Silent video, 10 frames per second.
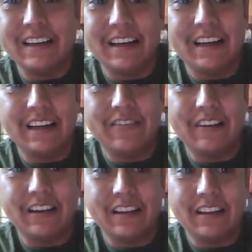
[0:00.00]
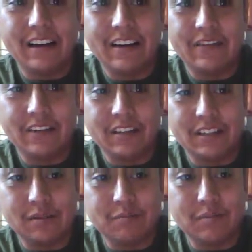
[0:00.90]
and I've gotten a lot of the
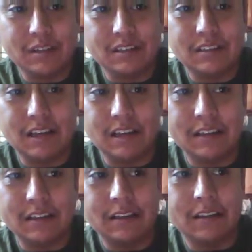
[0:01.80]
jump rings done,